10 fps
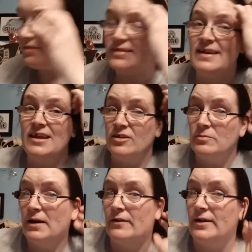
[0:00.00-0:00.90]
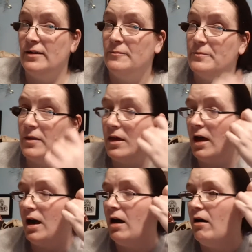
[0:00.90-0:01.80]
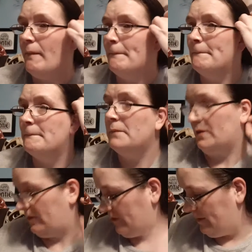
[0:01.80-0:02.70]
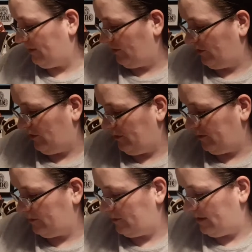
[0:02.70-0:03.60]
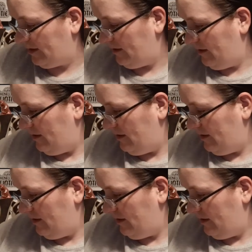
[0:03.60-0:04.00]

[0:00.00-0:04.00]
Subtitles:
the tea is buried, but this time it's on top, so